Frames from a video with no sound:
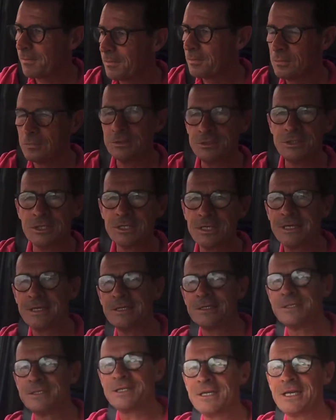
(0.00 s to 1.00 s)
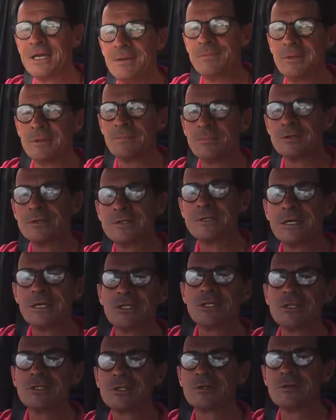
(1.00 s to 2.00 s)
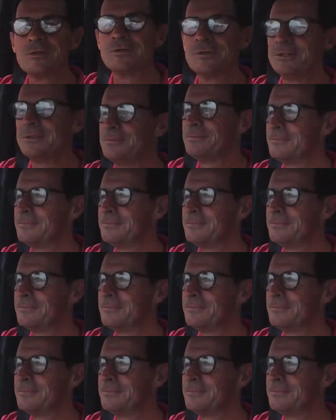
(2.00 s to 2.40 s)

would you like us to keep the bus sessions going?